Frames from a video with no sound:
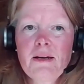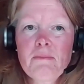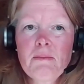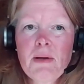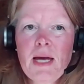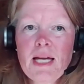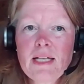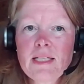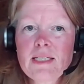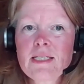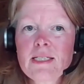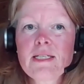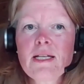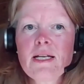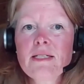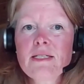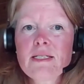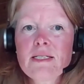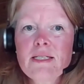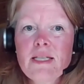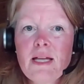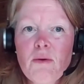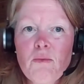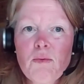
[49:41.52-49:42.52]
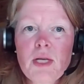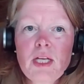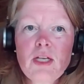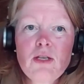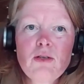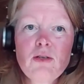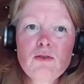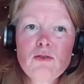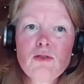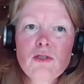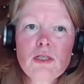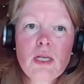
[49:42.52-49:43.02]
exercises that we
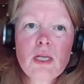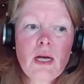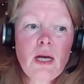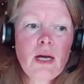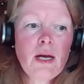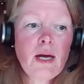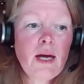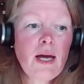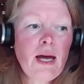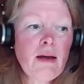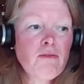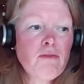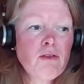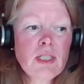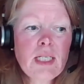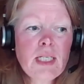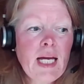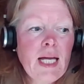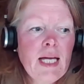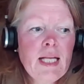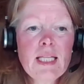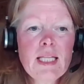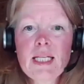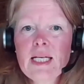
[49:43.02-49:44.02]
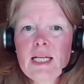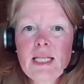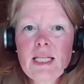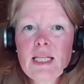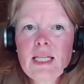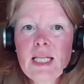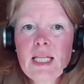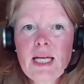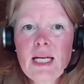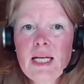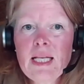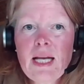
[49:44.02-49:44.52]
use every day
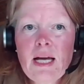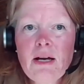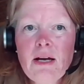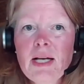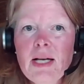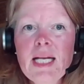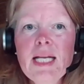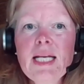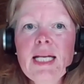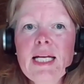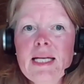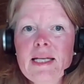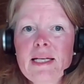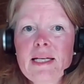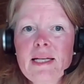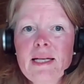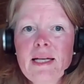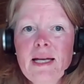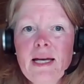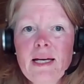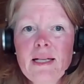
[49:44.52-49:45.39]
in our clinic,